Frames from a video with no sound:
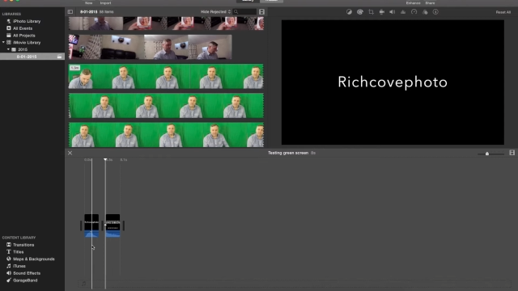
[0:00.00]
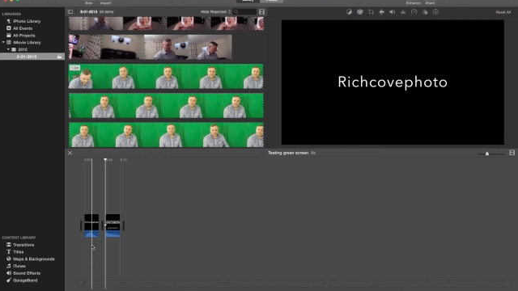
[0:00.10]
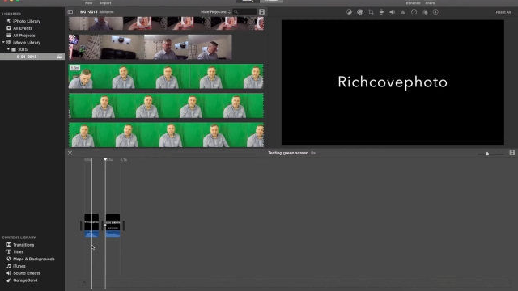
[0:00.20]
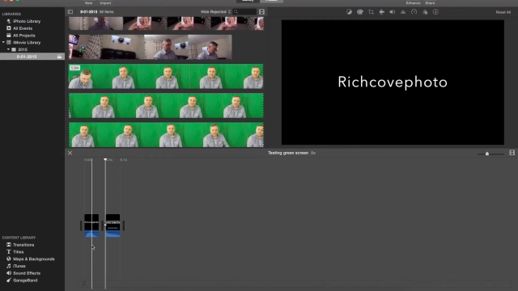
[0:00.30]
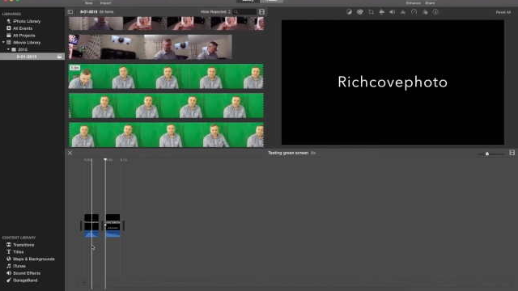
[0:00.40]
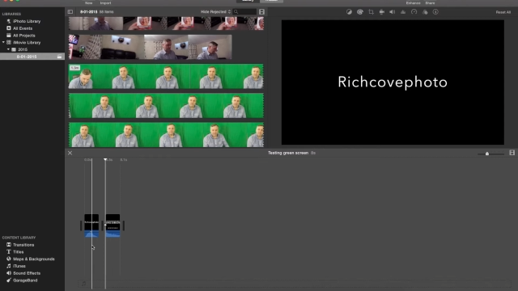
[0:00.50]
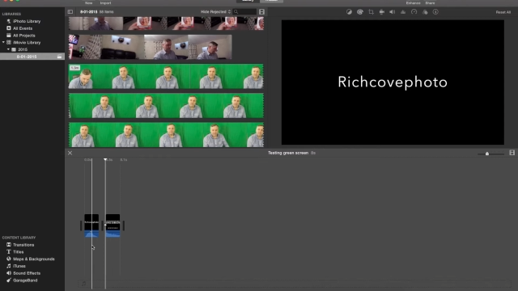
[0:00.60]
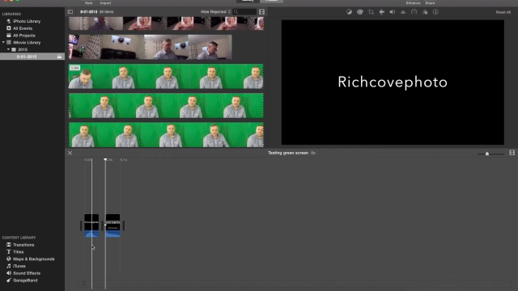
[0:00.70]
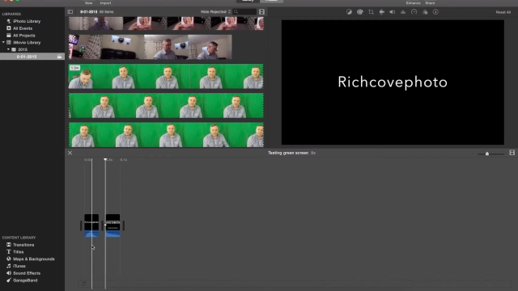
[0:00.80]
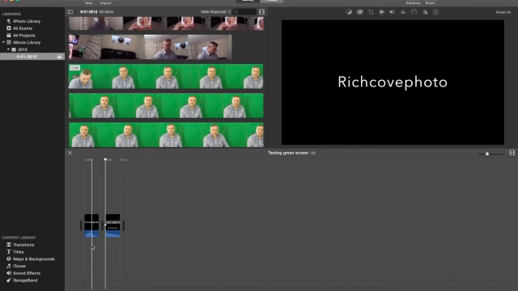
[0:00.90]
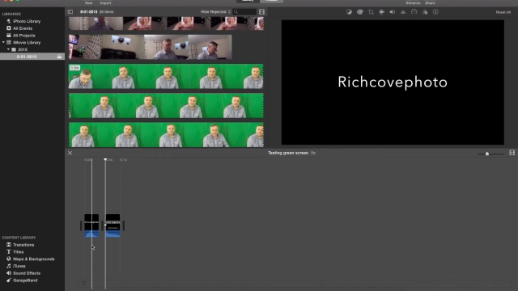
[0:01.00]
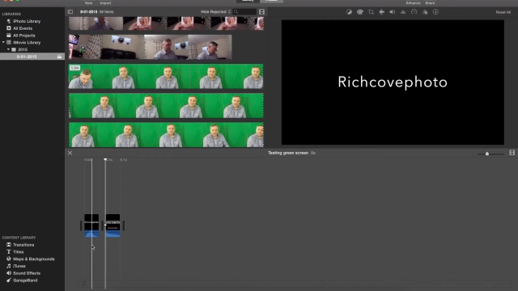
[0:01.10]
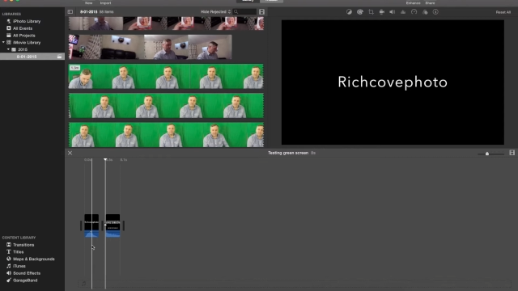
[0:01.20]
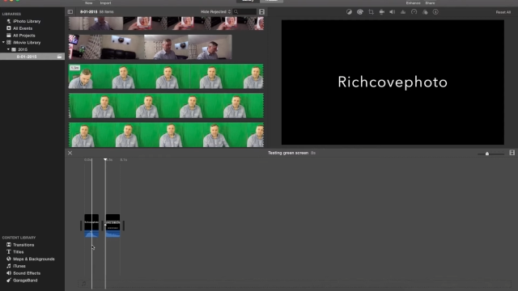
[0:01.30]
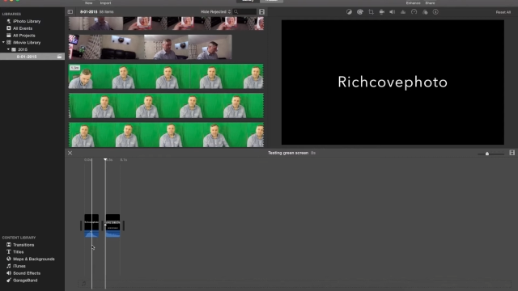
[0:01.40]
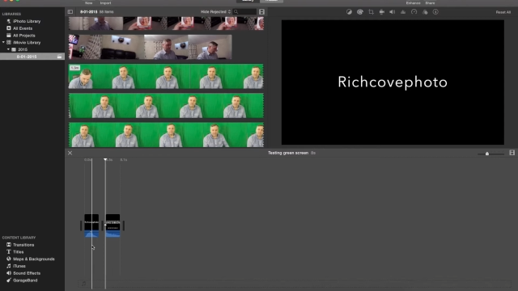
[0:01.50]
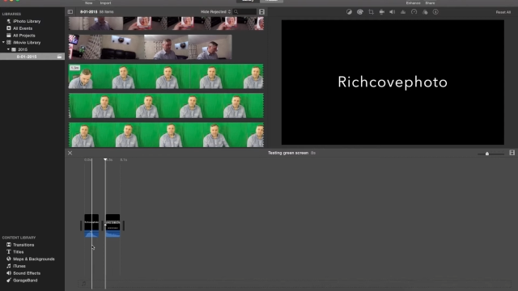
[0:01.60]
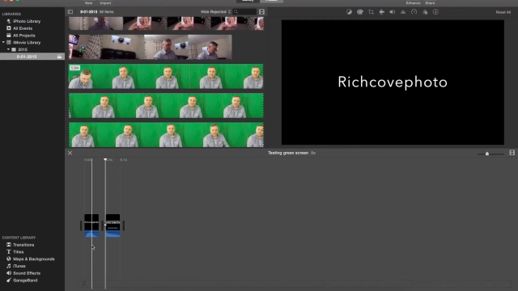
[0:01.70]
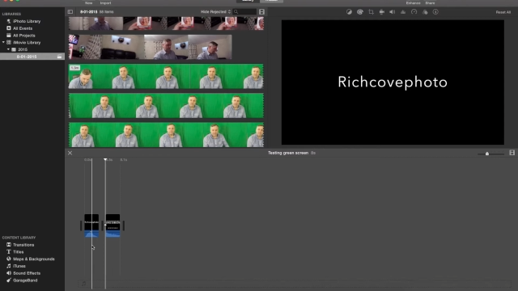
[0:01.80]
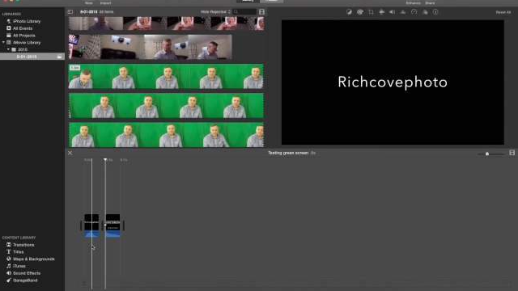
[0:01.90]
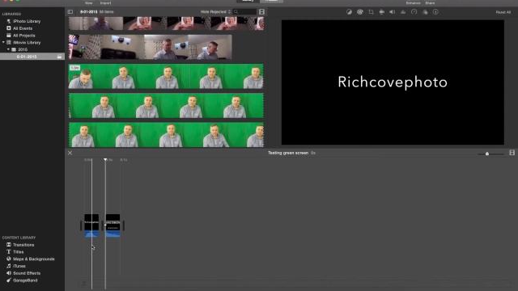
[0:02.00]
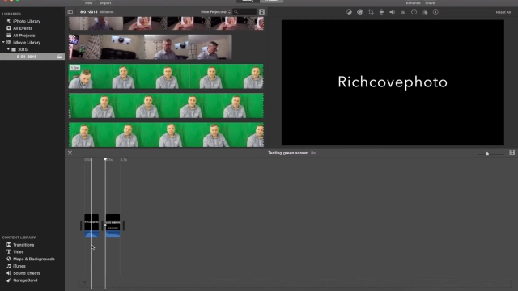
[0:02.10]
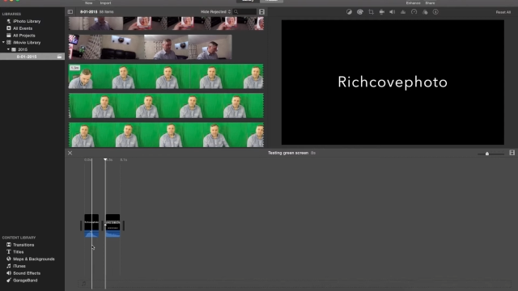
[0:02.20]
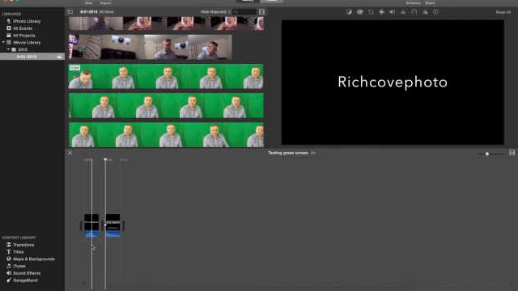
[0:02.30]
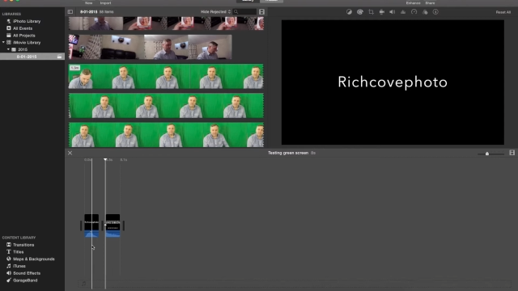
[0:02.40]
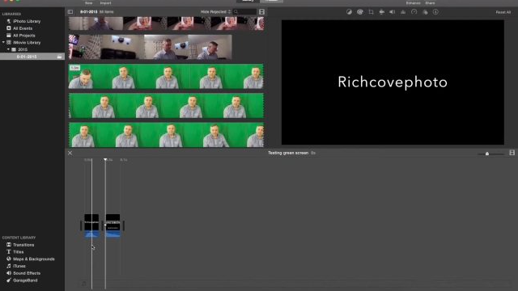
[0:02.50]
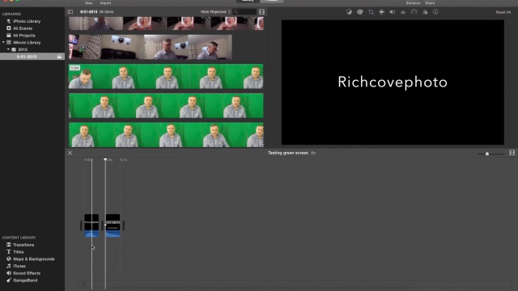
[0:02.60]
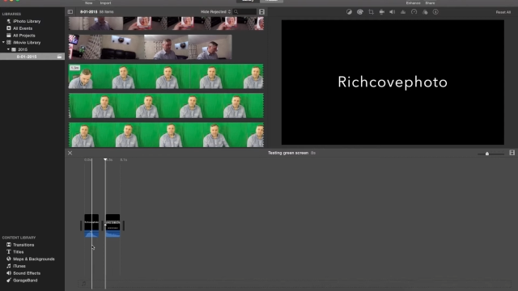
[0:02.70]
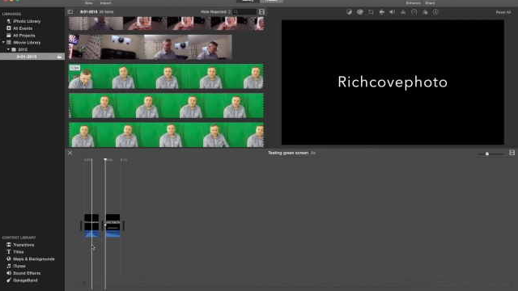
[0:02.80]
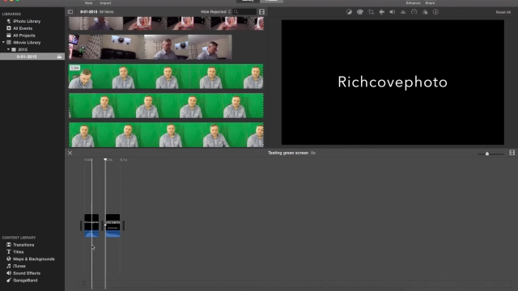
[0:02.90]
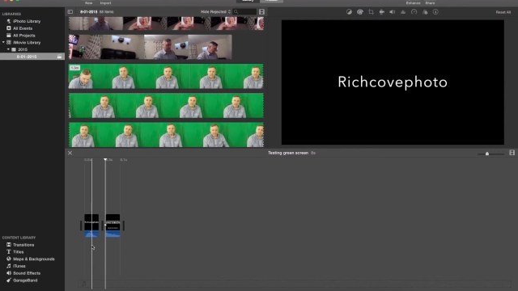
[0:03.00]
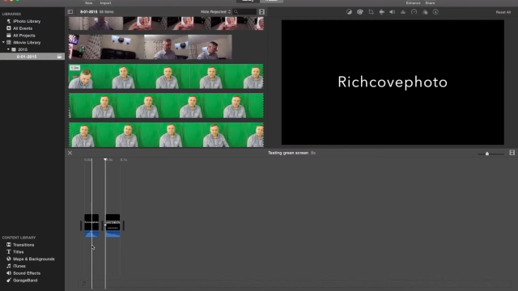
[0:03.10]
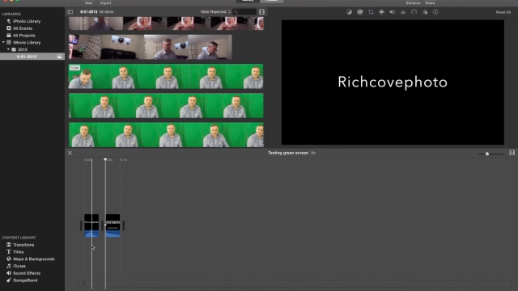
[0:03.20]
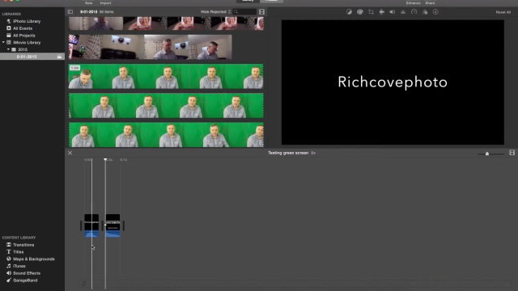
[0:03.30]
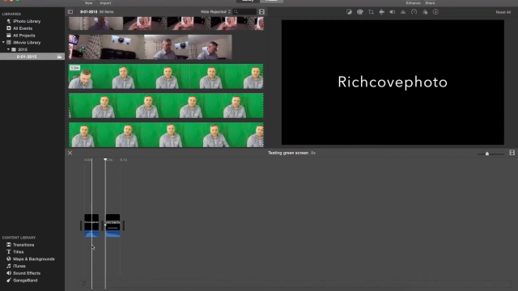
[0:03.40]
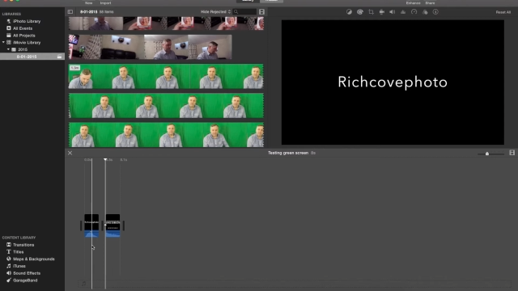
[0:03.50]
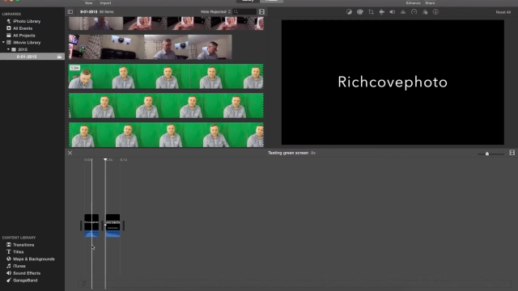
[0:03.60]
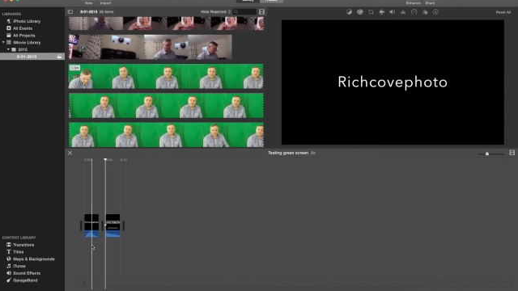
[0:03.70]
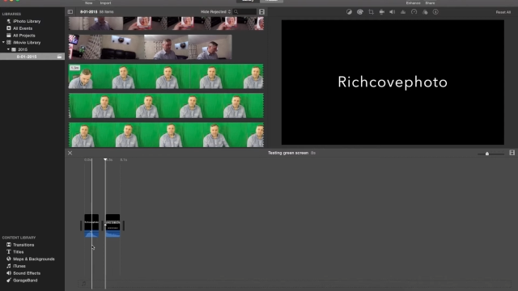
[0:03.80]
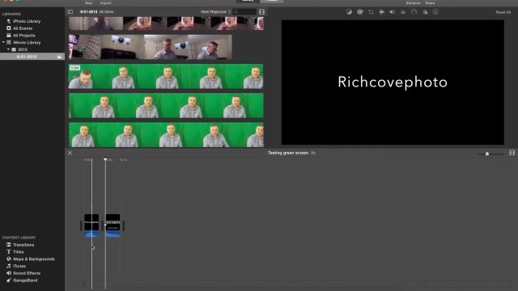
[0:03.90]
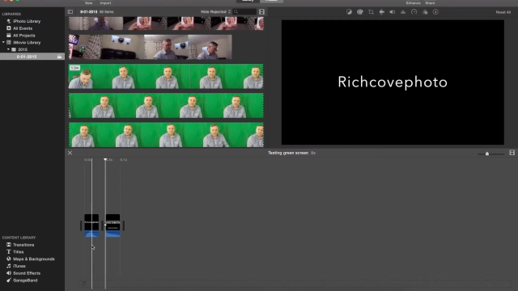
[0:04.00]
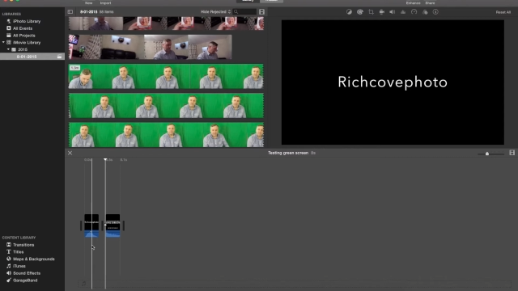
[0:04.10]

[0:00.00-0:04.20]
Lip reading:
No face is visible, so there are no lips to read.